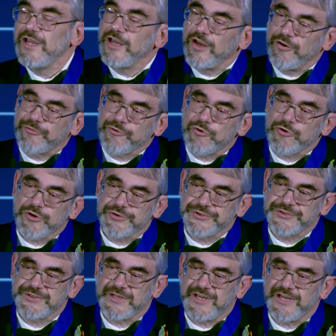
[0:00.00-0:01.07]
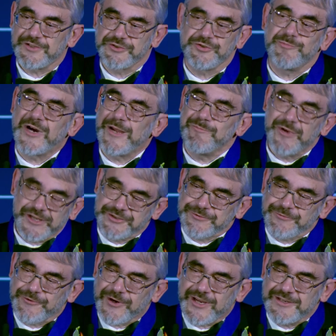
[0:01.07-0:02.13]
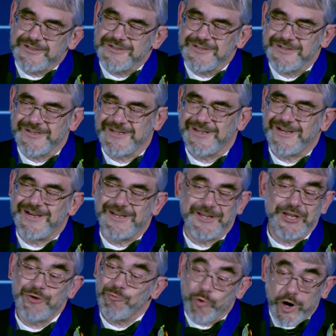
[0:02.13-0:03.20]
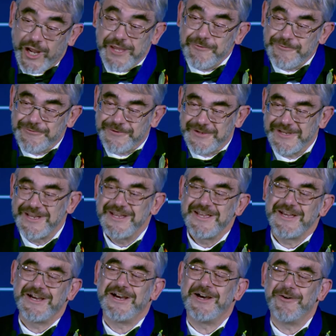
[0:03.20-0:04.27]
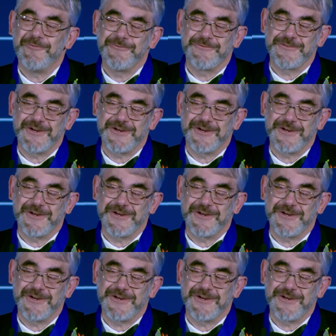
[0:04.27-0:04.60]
and of course to my best friend and wife of